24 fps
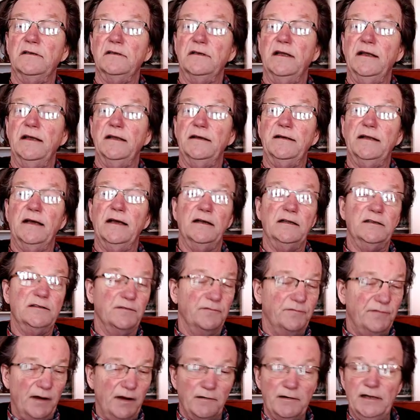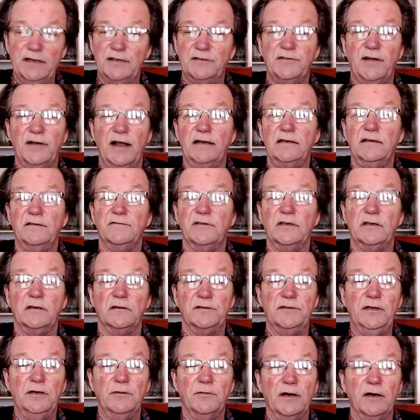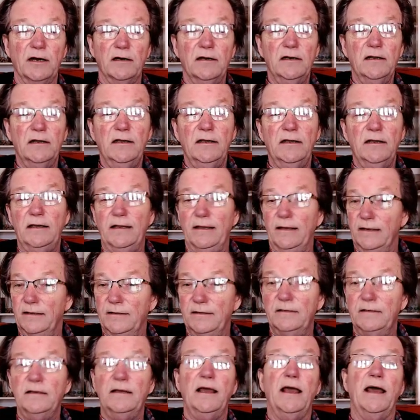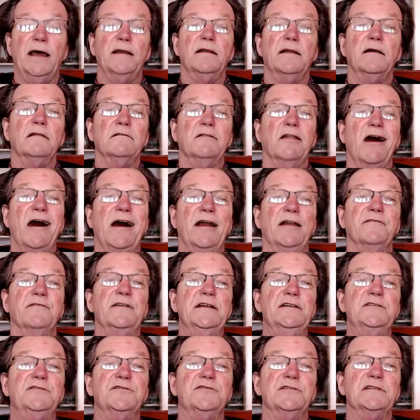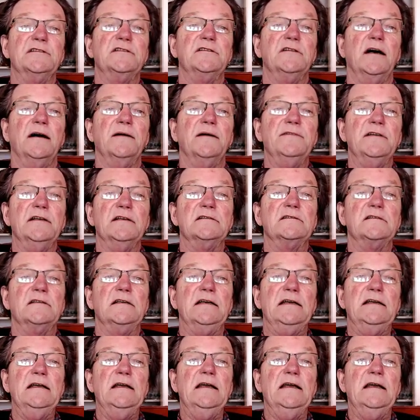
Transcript: And it's a very attractive little ewer, and had a lot of interest, obviously.